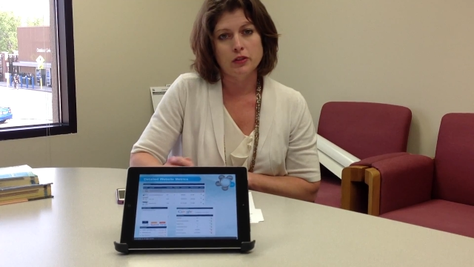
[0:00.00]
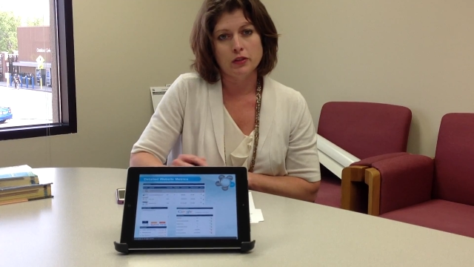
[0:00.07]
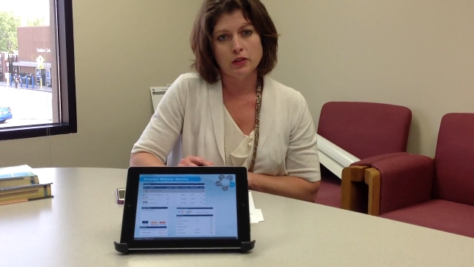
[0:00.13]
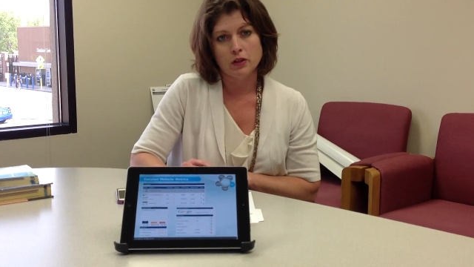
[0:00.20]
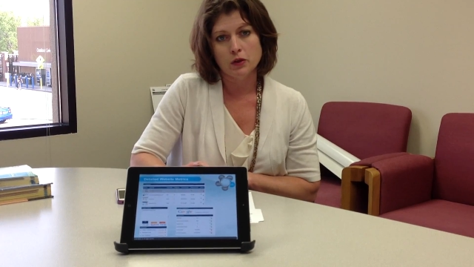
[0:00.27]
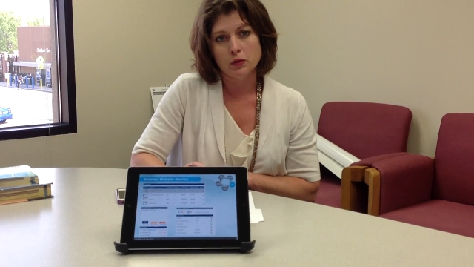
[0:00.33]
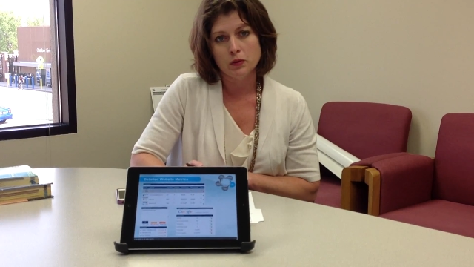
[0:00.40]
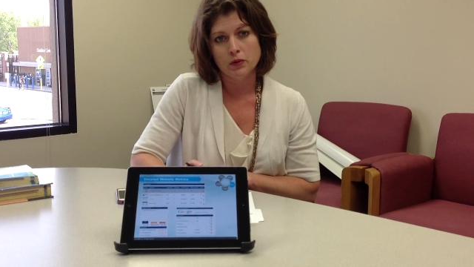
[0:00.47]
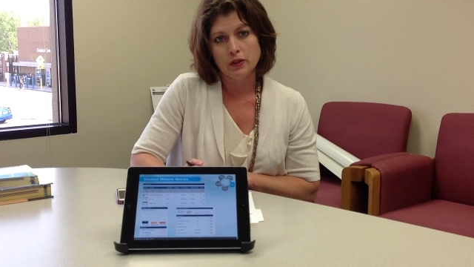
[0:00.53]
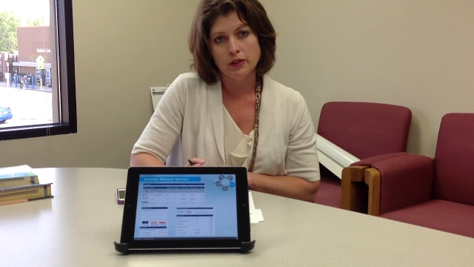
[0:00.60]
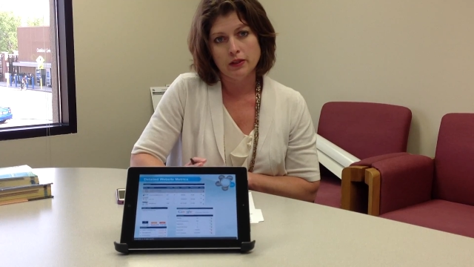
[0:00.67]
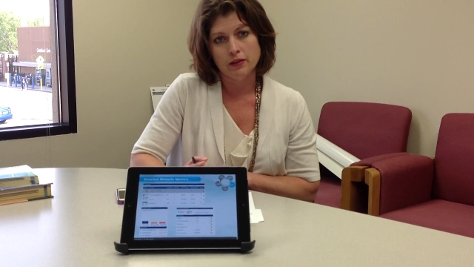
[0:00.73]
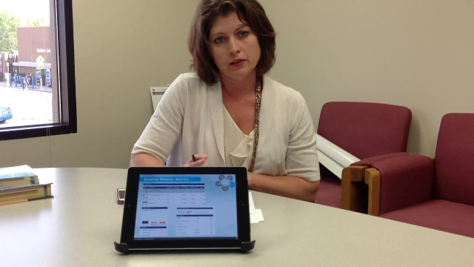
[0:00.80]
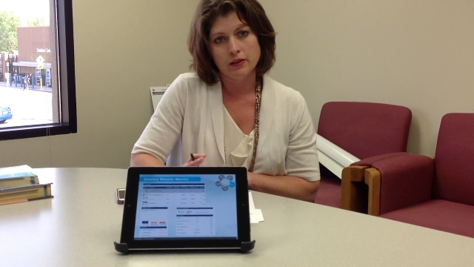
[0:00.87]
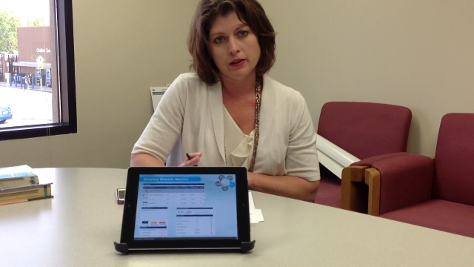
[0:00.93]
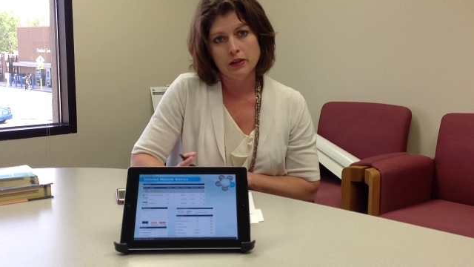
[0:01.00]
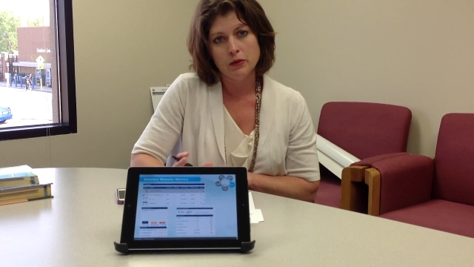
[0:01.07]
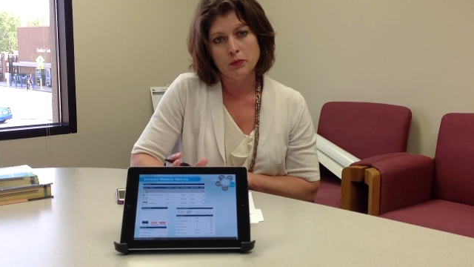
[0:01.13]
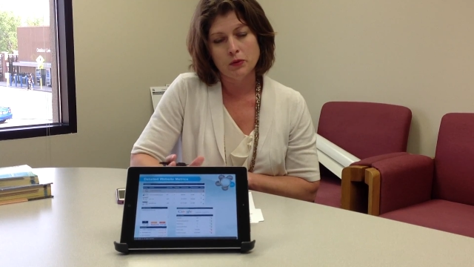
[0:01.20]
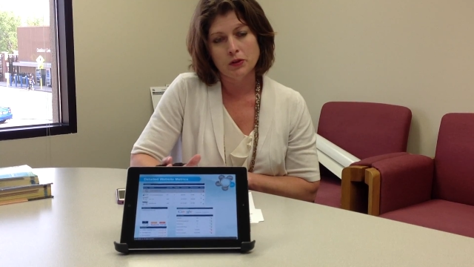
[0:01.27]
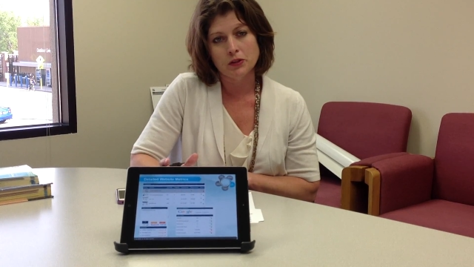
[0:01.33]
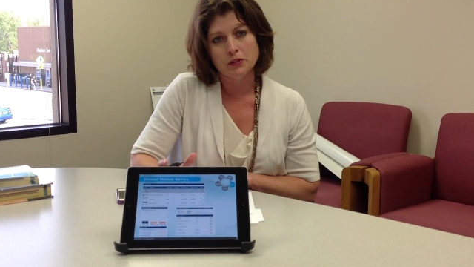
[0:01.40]
in the coding and the
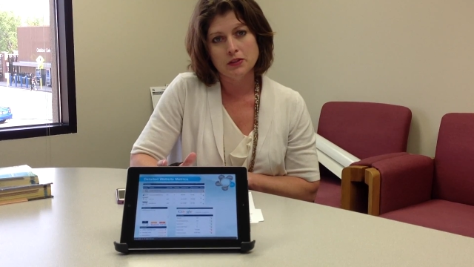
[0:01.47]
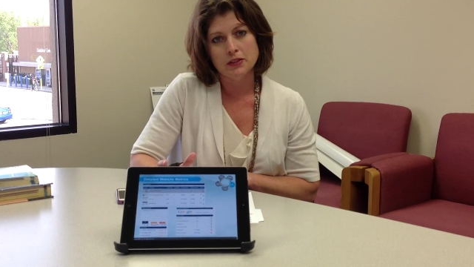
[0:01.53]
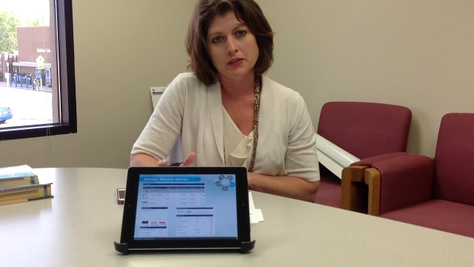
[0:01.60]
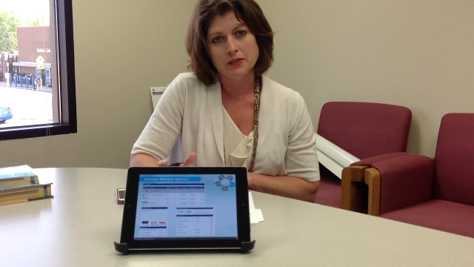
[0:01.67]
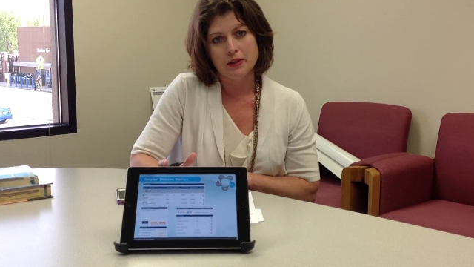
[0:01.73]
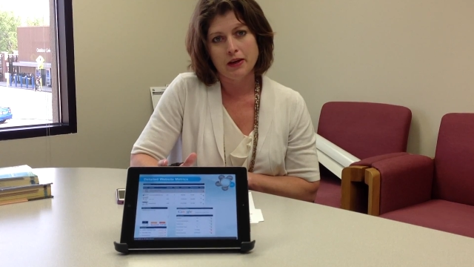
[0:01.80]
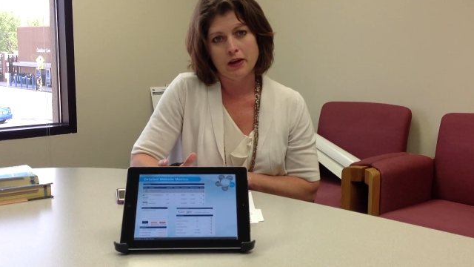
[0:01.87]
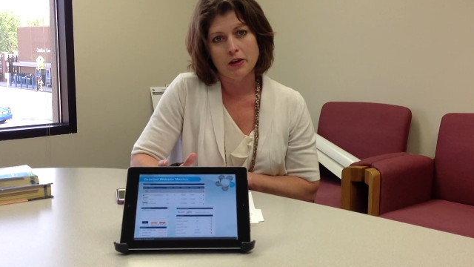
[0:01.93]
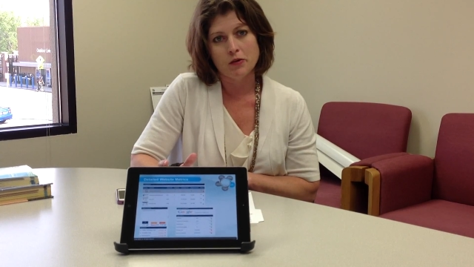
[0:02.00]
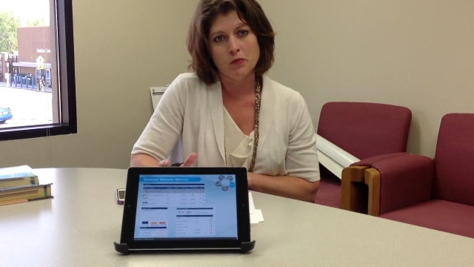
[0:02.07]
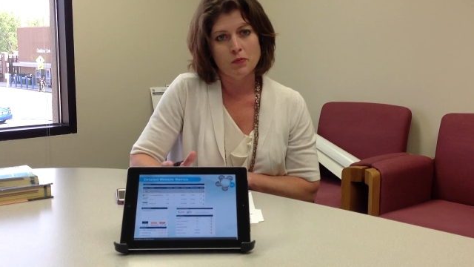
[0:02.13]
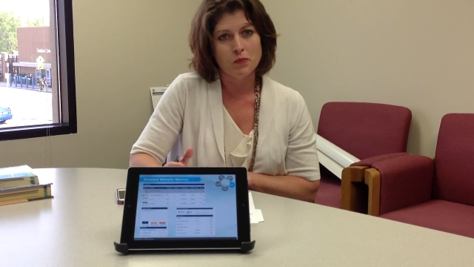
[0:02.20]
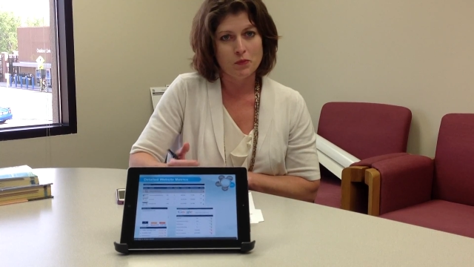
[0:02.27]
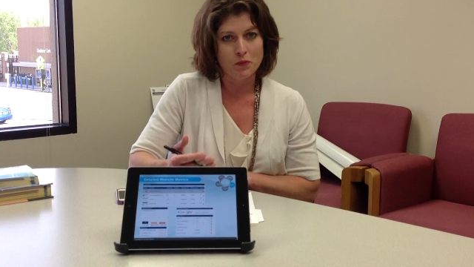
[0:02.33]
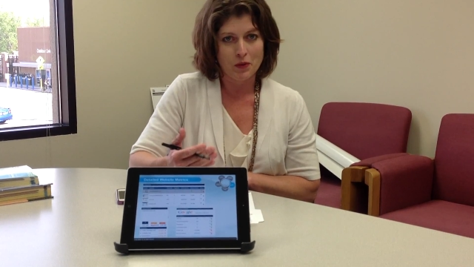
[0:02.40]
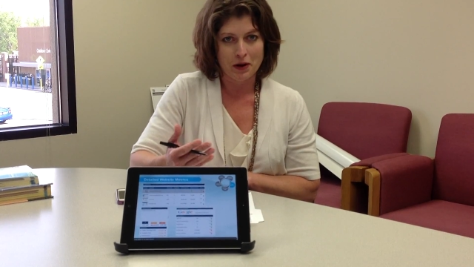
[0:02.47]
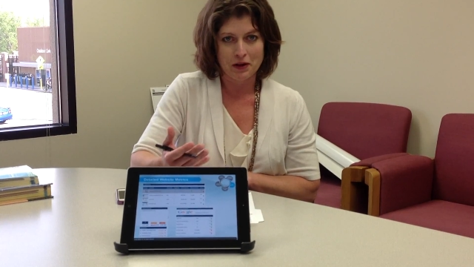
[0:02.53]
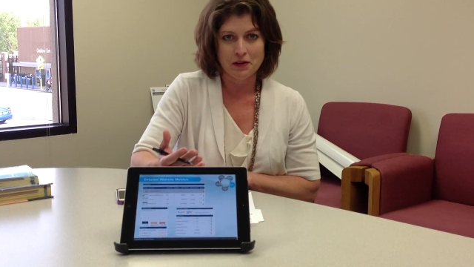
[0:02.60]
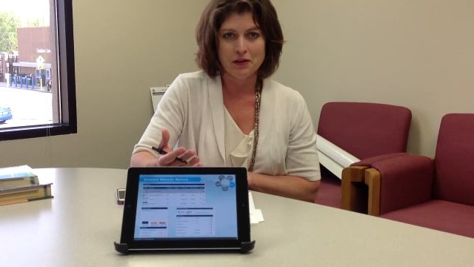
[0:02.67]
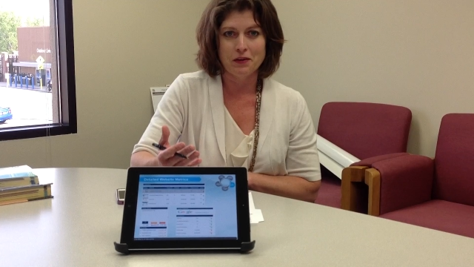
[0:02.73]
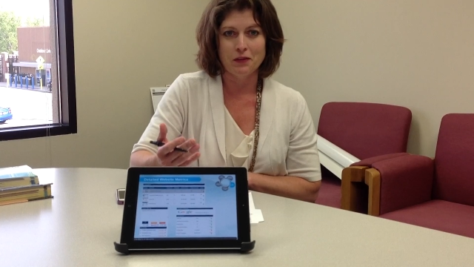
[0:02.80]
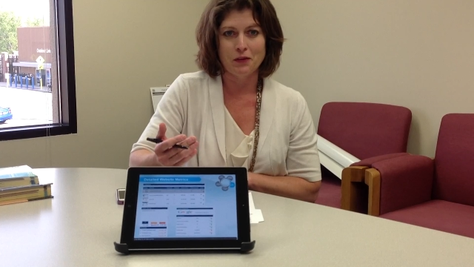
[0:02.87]
keywords that
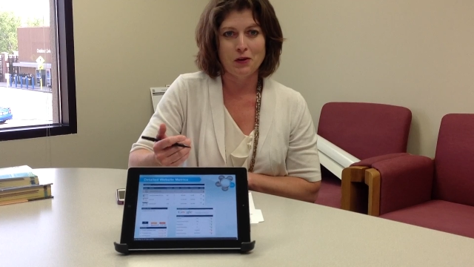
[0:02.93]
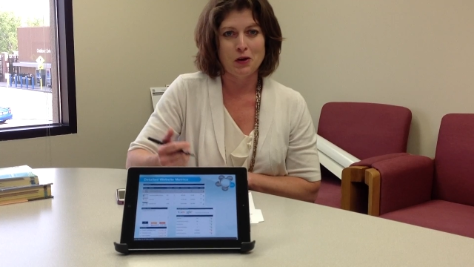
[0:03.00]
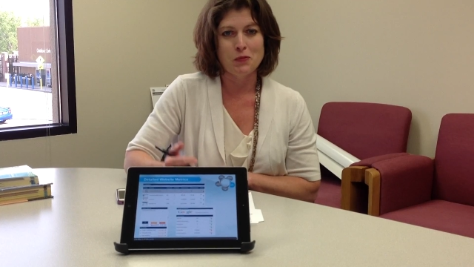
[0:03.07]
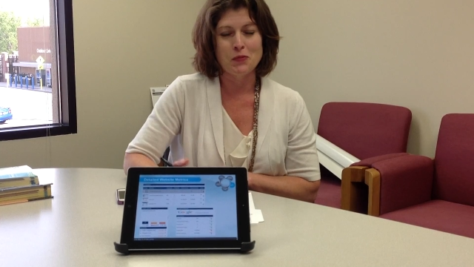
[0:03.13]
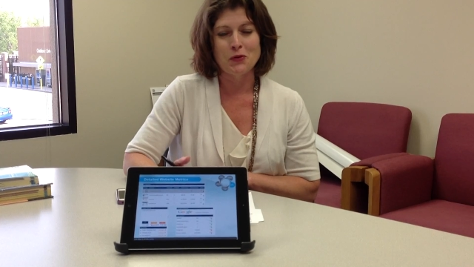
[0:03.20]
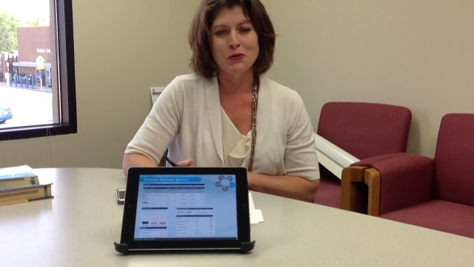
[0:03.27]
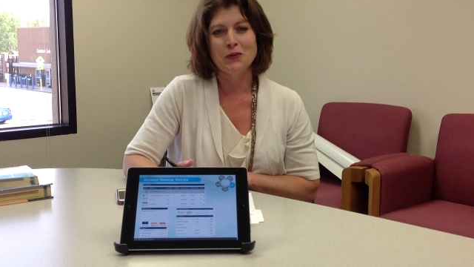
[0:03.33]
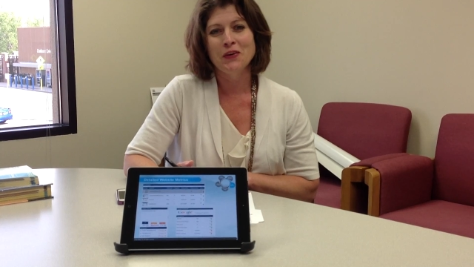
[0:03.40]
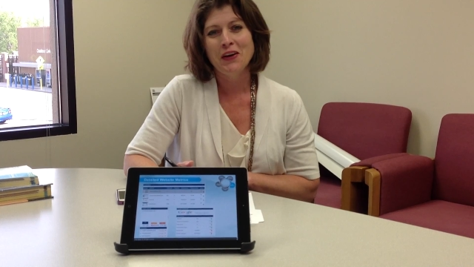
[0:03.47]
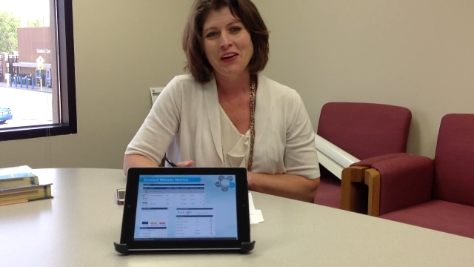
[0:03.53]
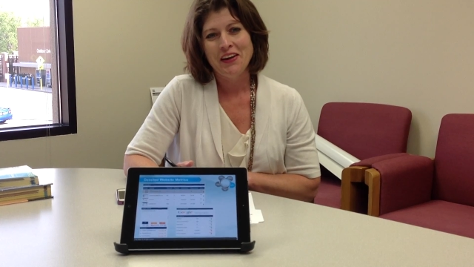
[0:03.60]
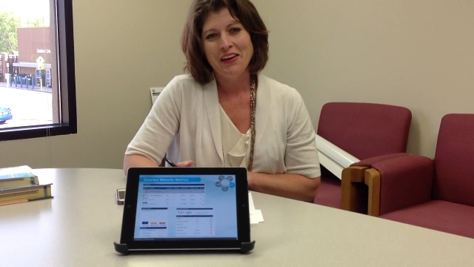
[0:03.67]
might alarm you.